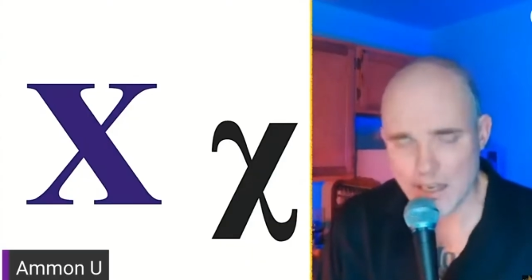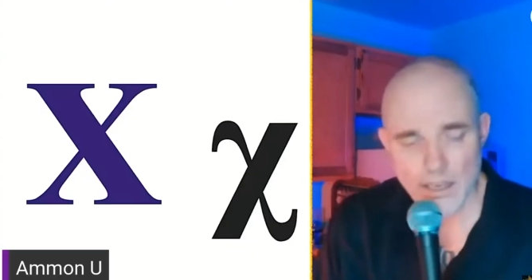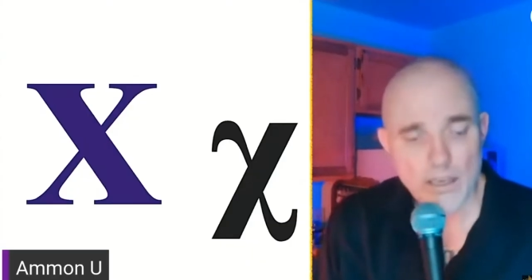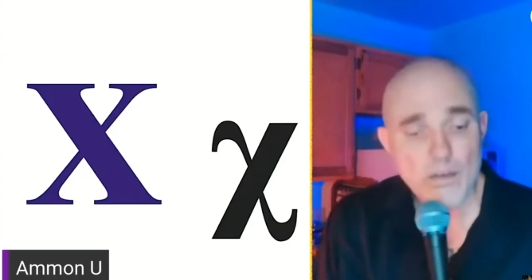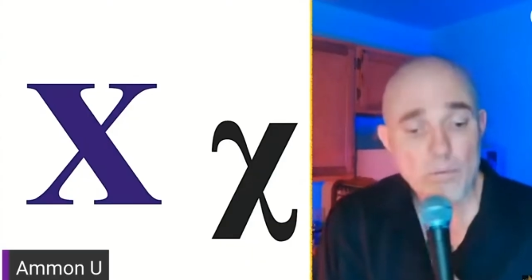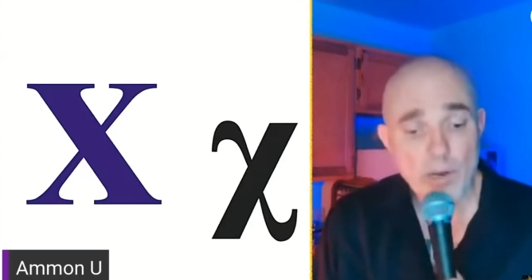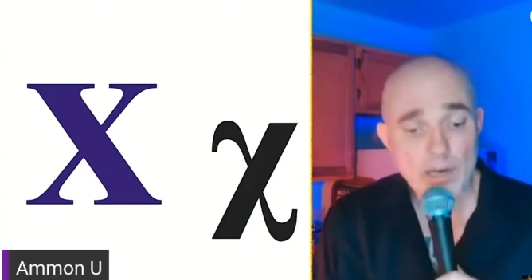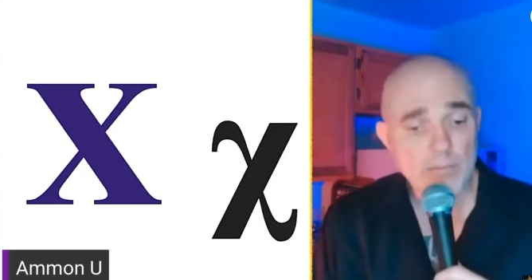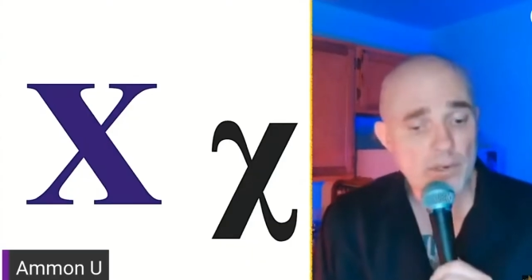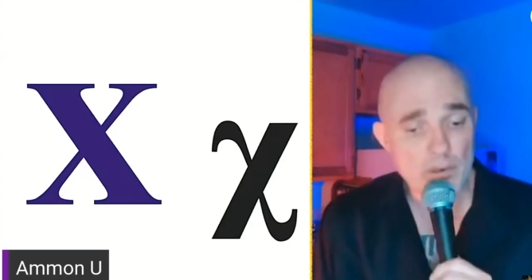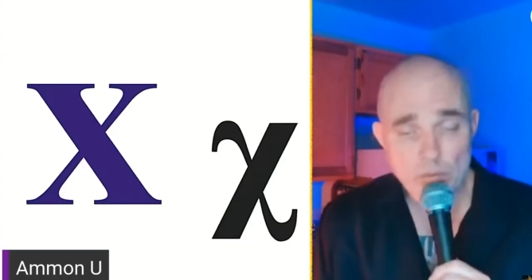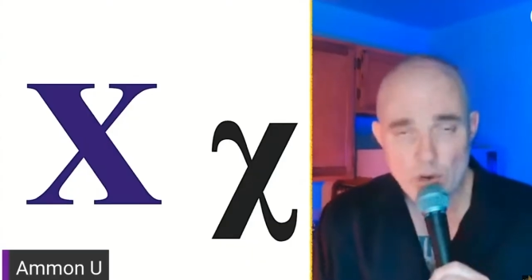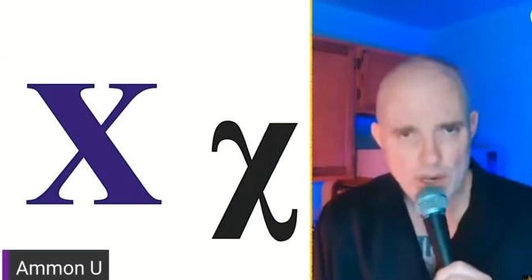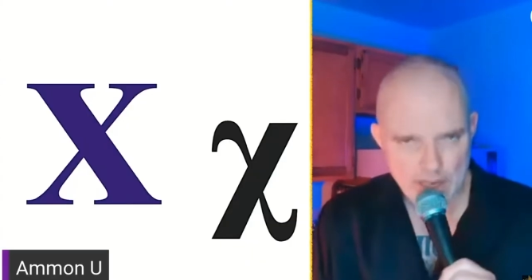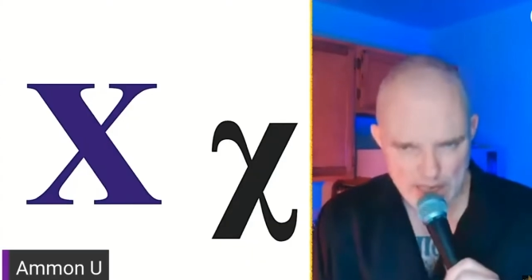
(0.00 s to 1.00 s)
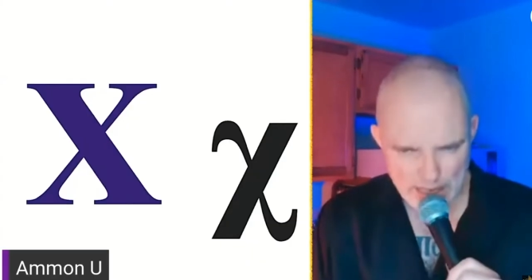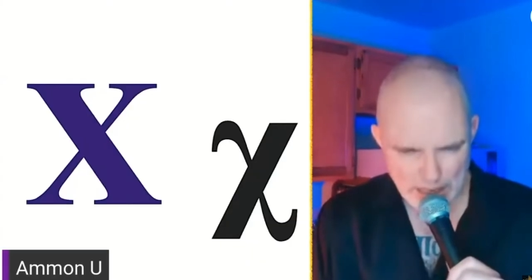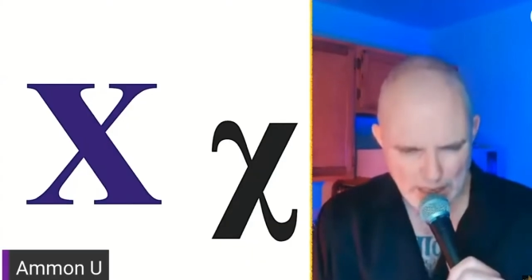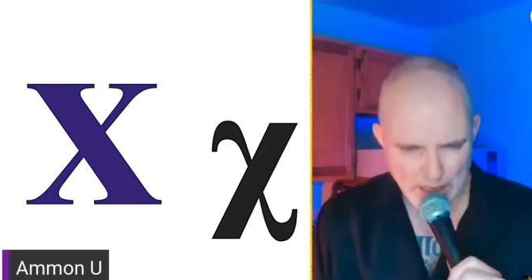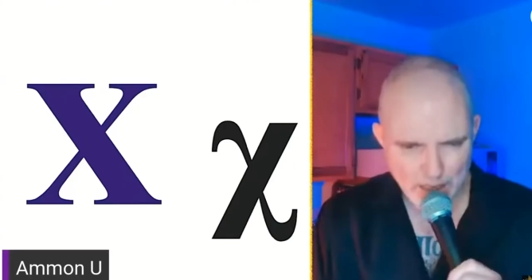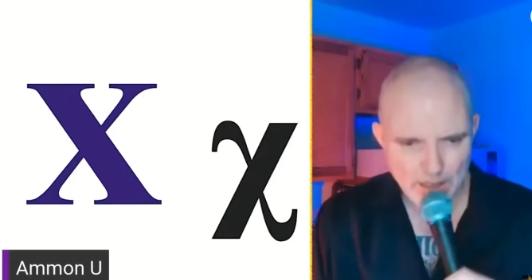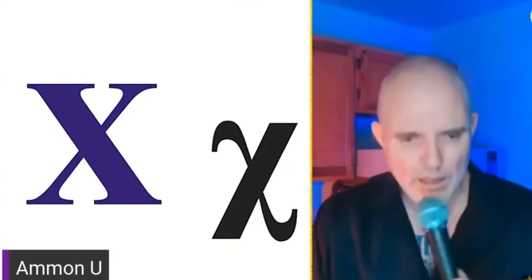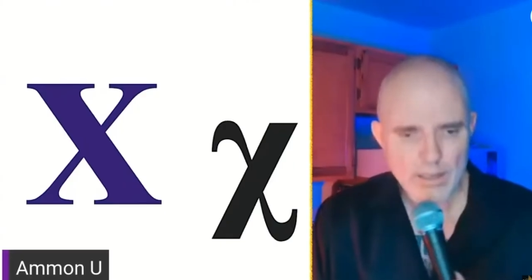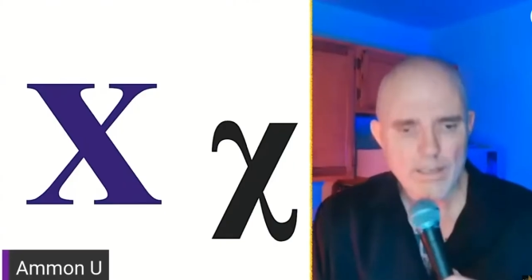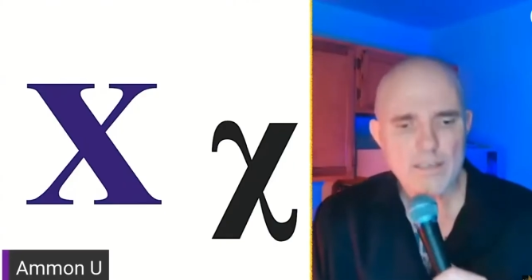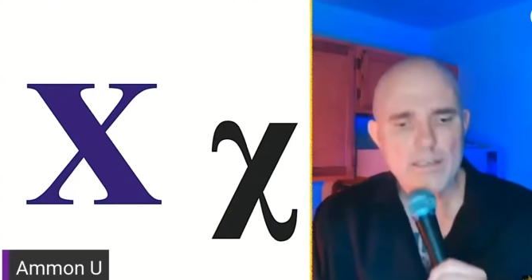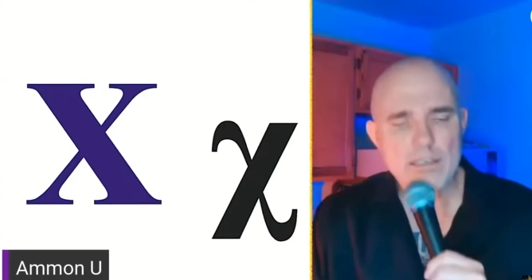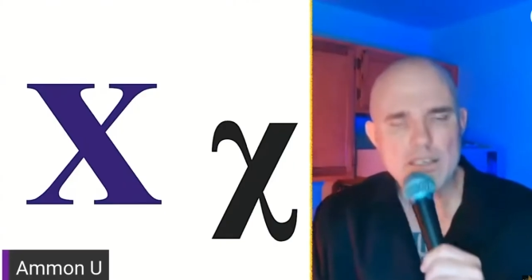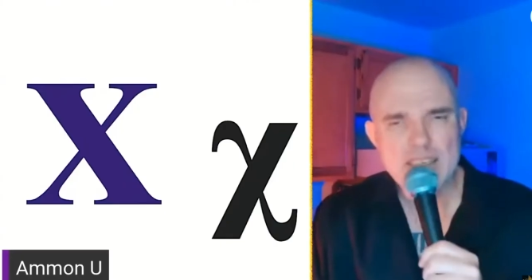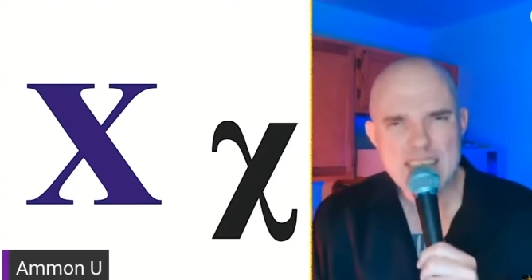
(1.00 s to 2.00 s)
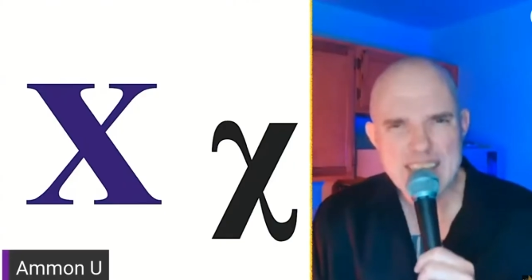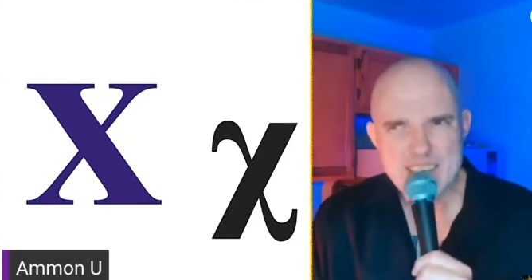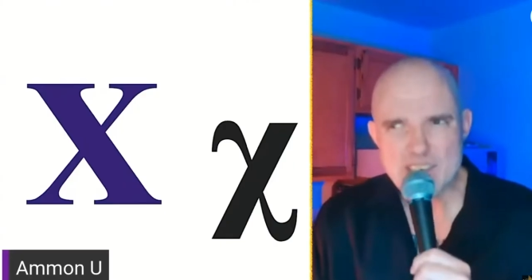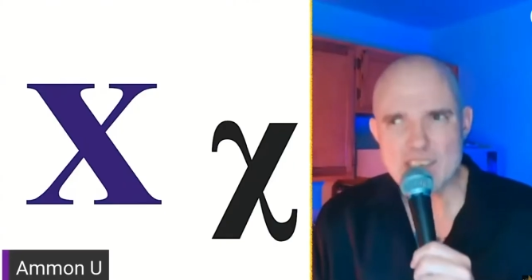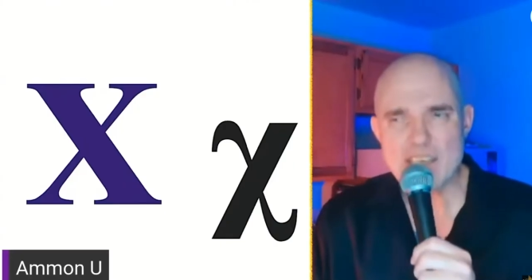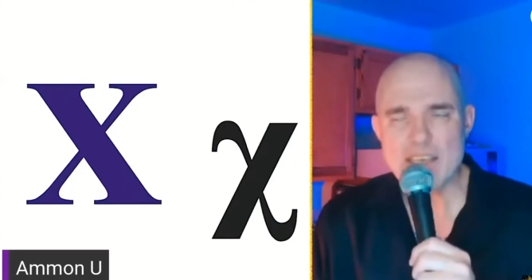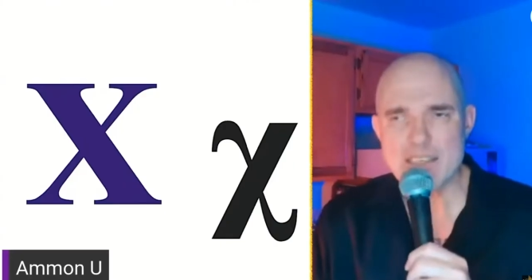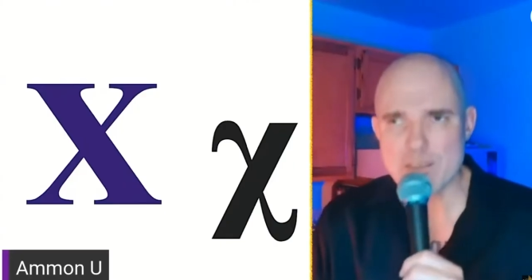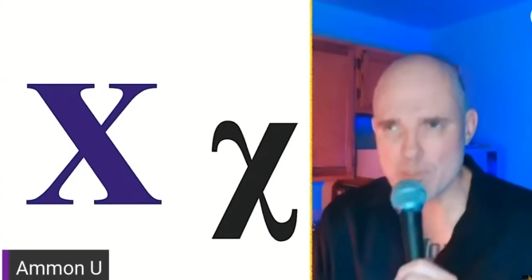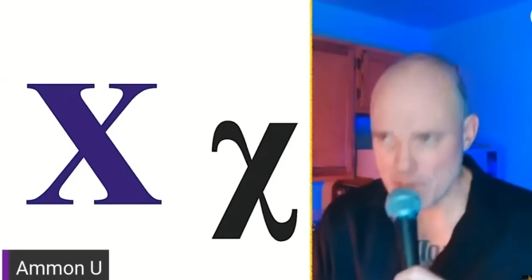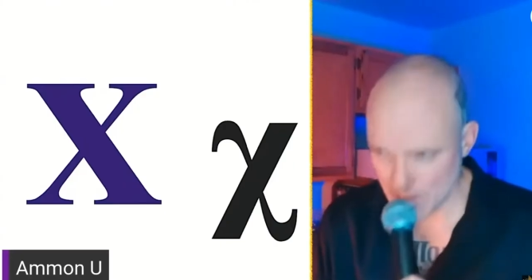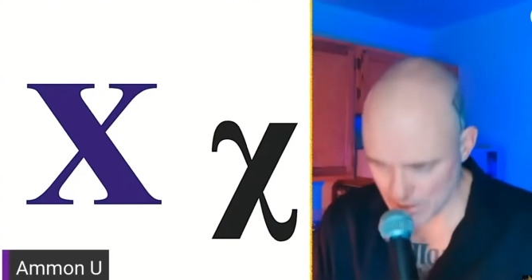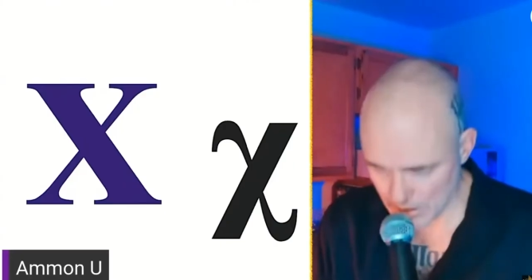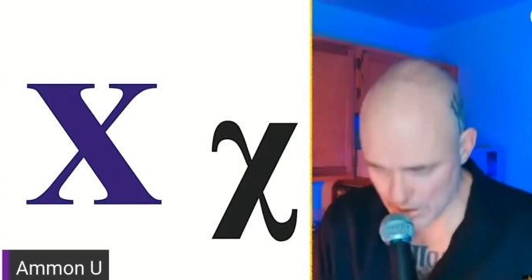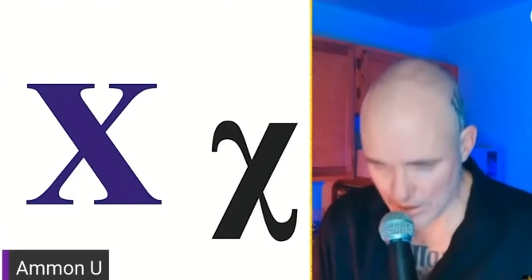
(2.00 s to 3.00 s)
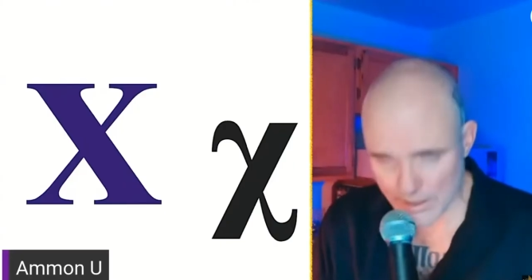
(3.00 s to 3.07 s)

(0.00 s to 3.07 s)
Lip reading: Wait a minute. What? Did he just hiss at me?